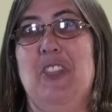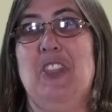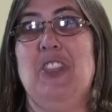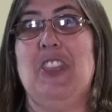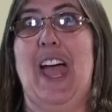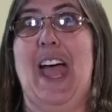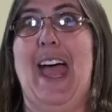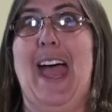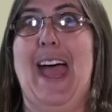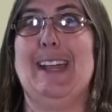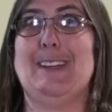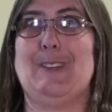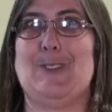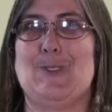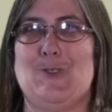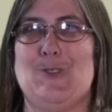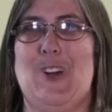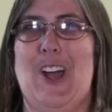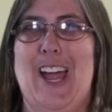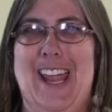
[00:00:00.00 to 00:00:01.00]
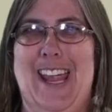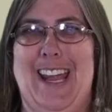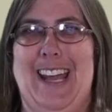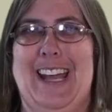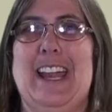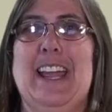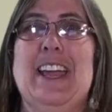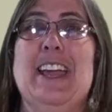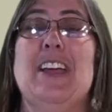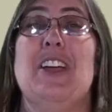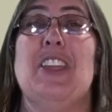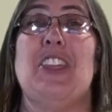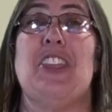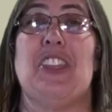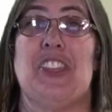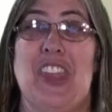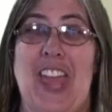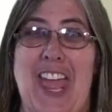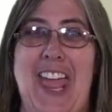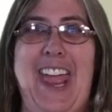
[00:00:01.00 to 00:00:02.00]
That's right,
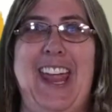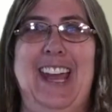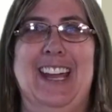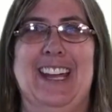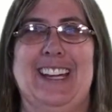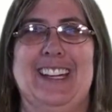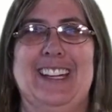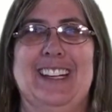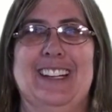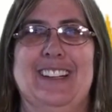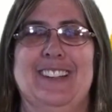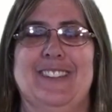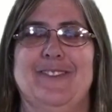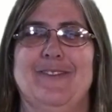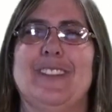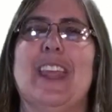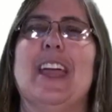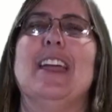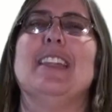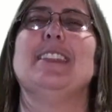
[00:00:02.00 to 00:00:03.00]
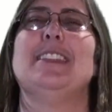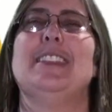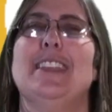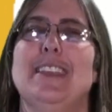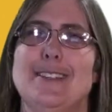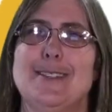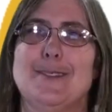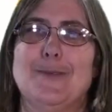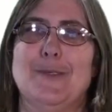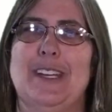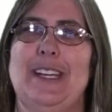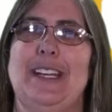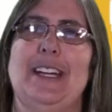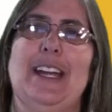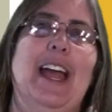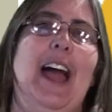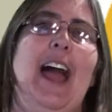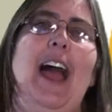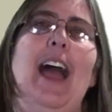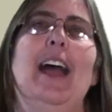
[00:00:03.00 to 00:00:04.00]
thank. And this
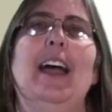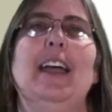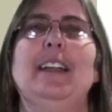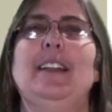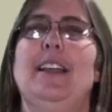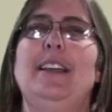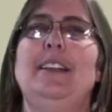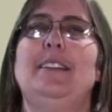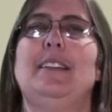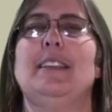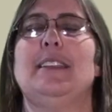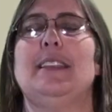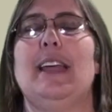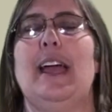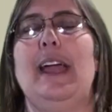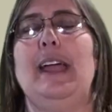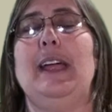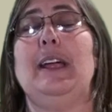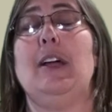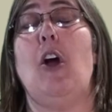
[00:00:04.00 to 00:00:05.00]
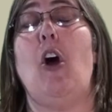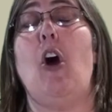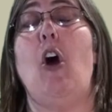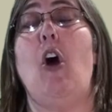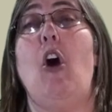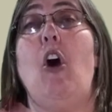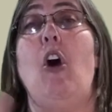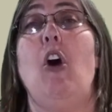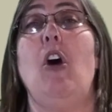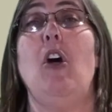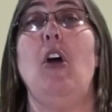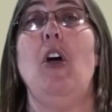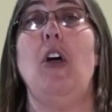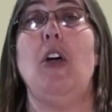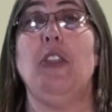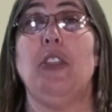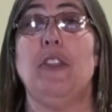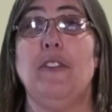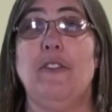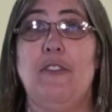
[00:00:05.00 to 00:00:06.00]
week, I'd like to thank
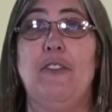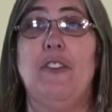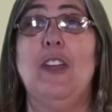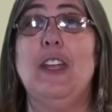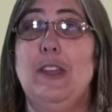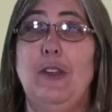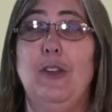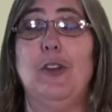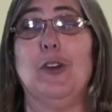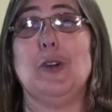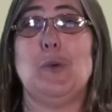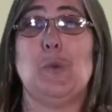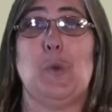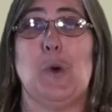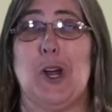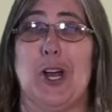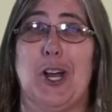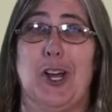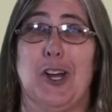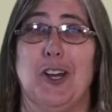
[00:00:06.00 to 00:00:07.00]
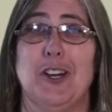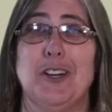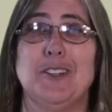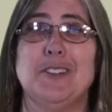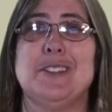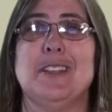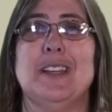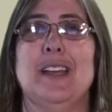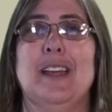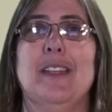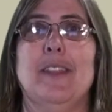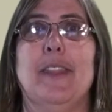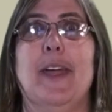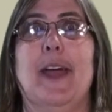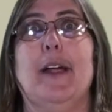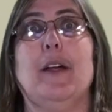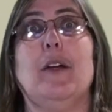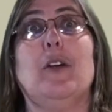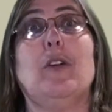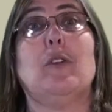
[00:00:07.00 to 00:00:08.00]
all the vineyard workers
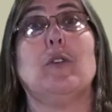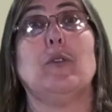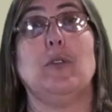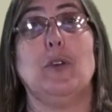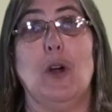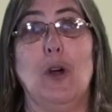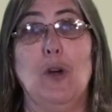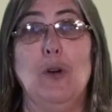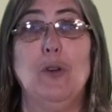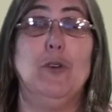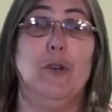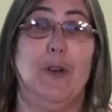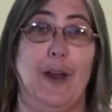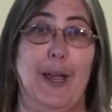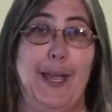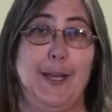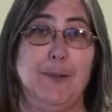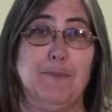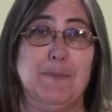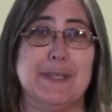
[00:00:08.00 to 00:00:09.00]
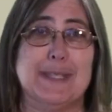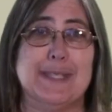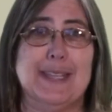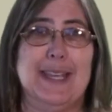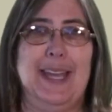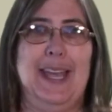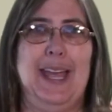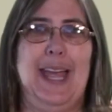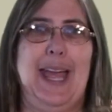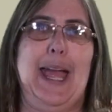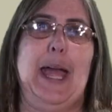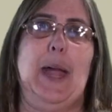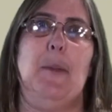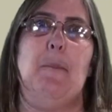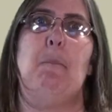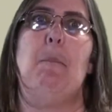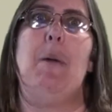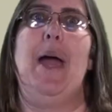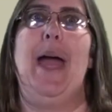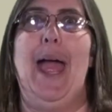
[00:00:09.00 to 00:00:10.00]
that grow grapes
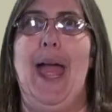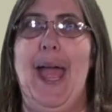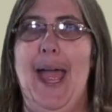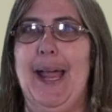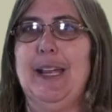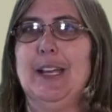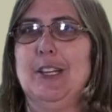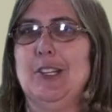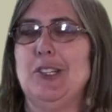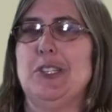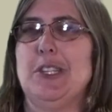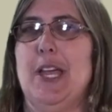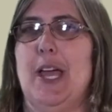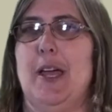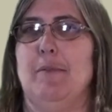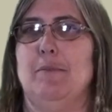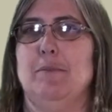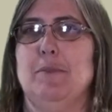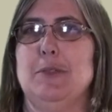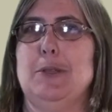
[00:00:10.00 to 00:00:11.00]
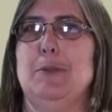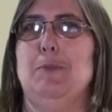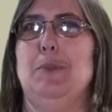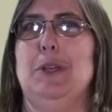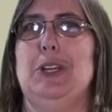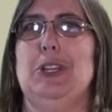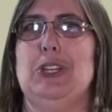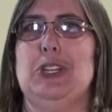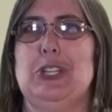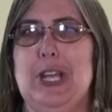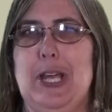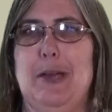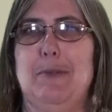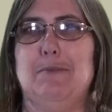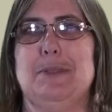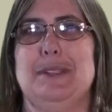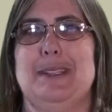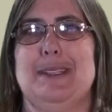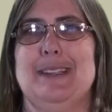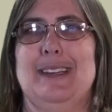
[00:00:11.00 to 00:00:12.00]
and package them to be
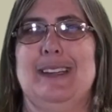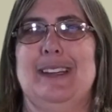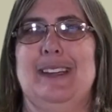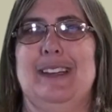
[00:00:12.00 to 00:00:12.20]
shipped.